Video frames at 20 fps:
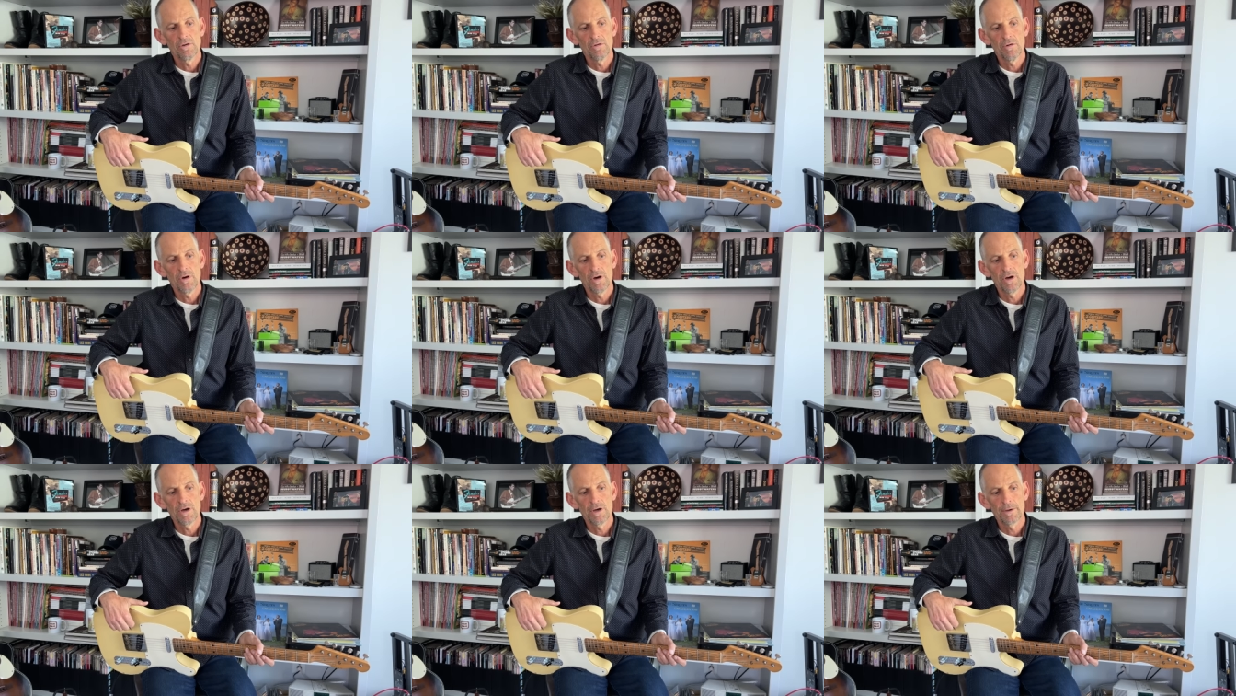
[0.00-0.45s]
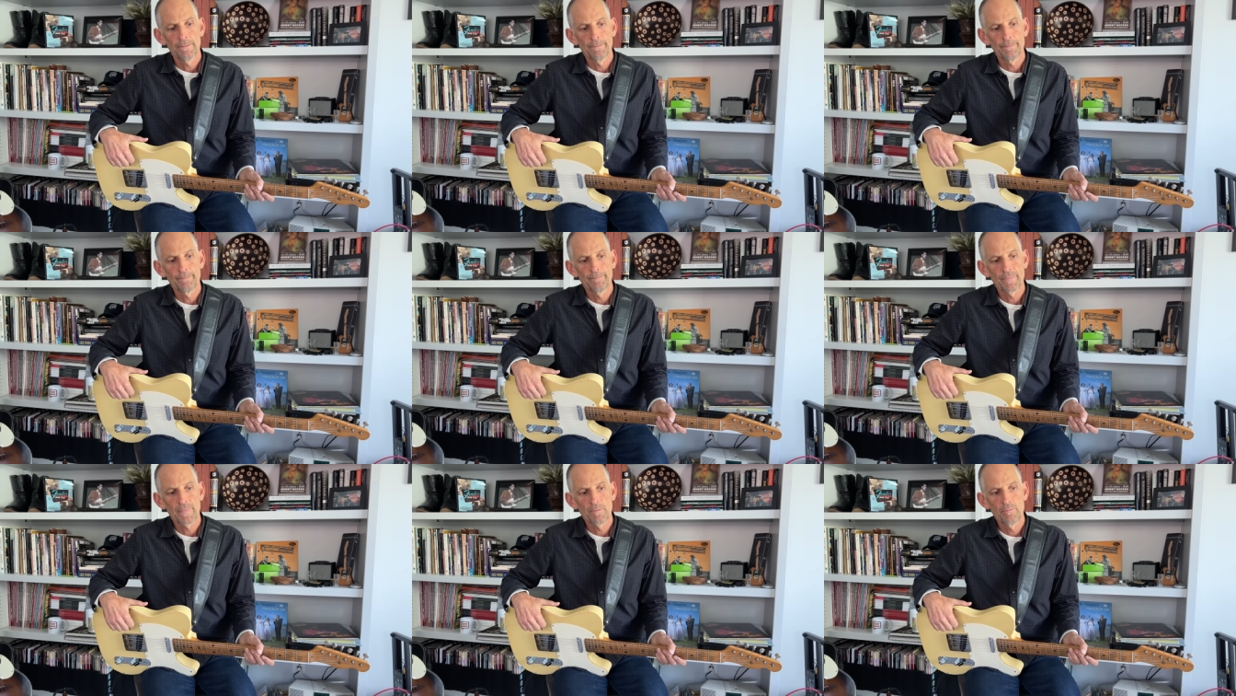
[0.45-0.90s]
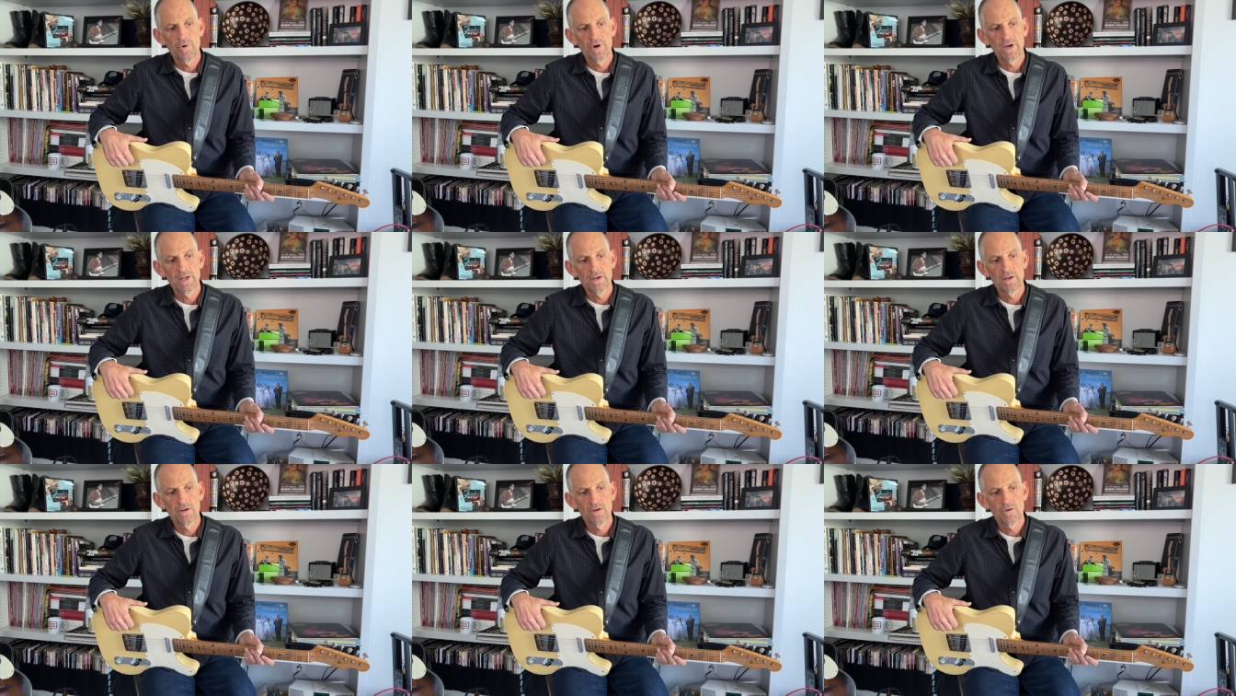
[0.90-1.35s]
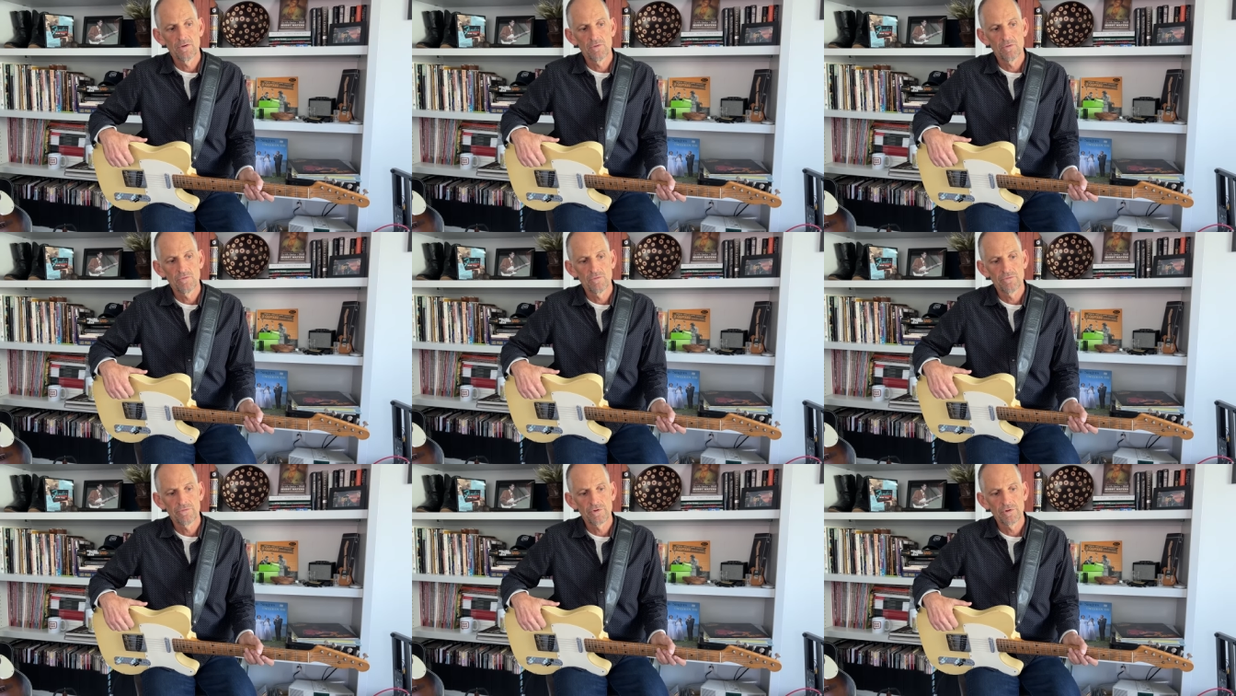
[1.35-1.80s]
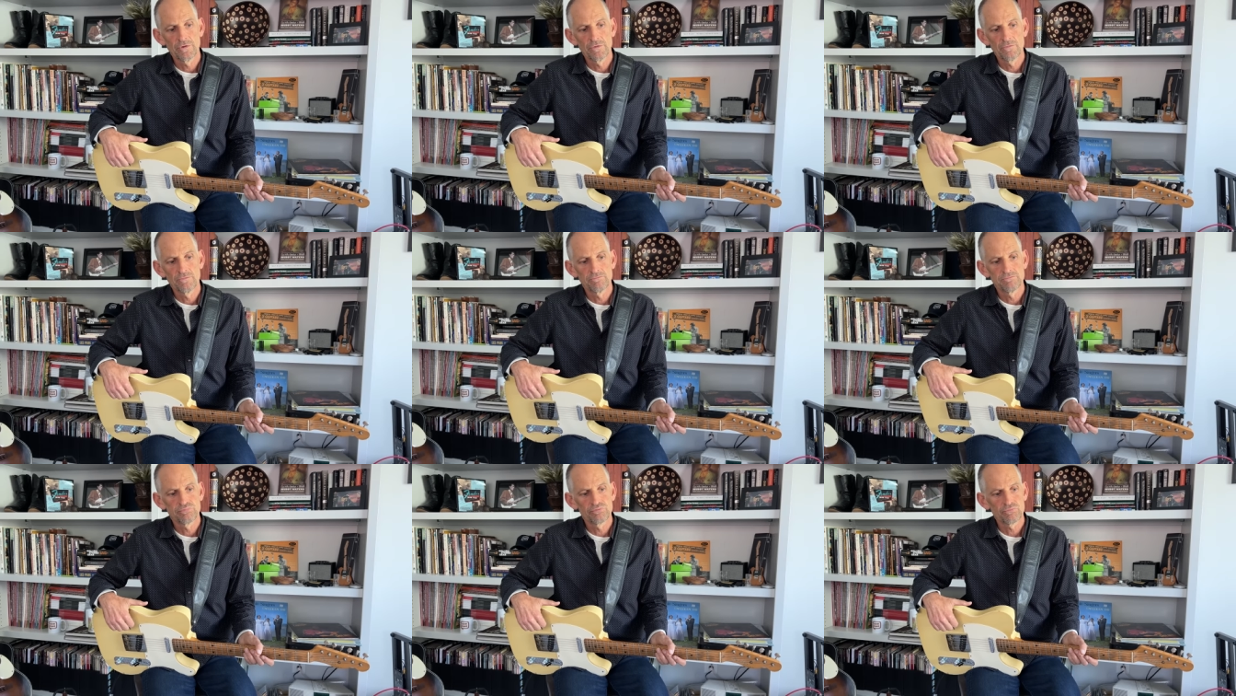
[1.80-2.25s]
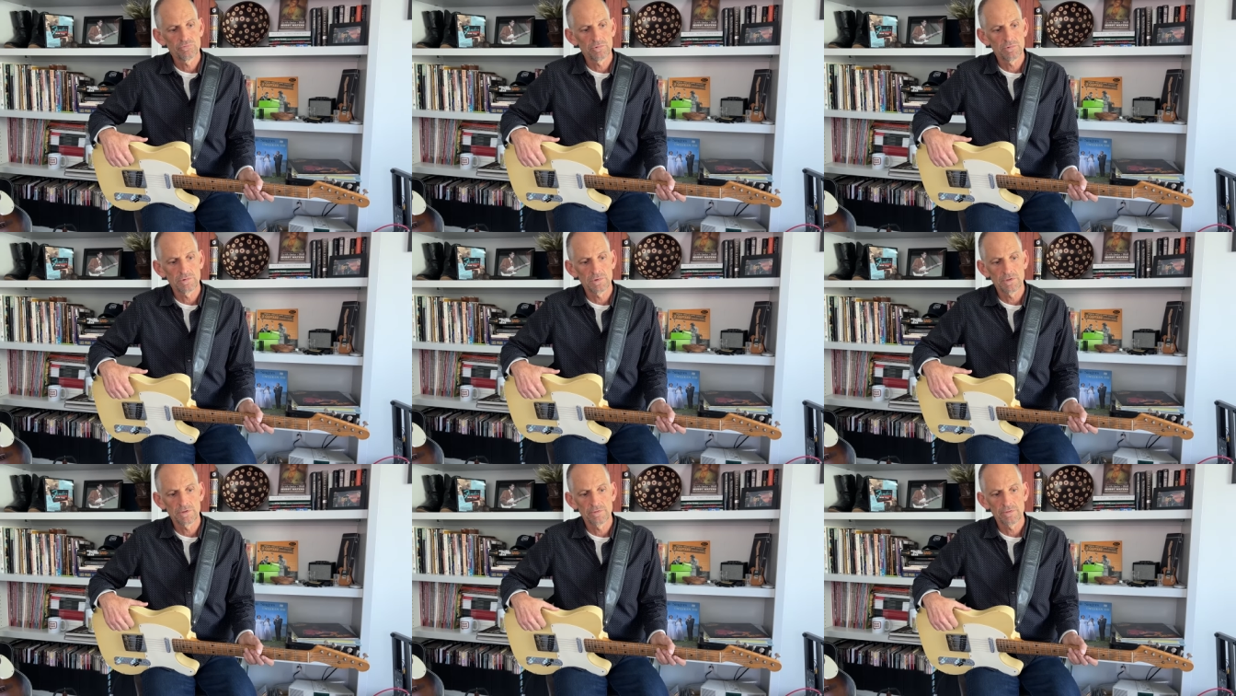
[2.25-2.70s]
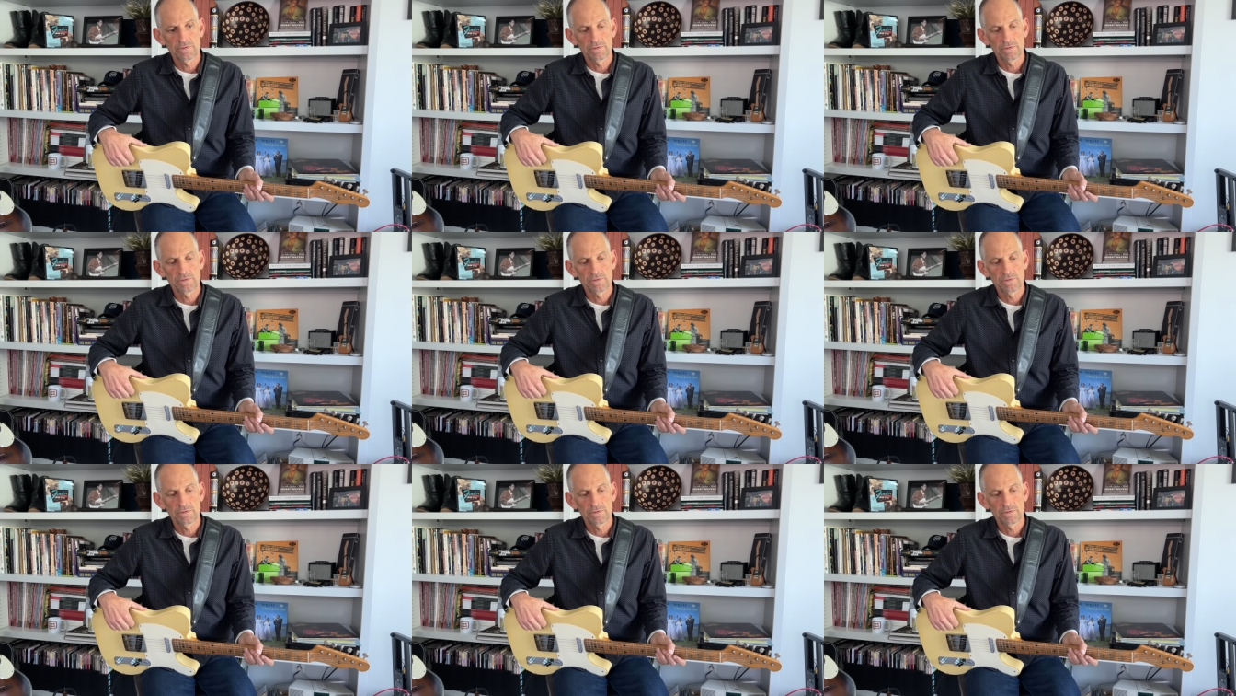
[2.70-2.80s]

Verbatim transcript: Um, but for, for,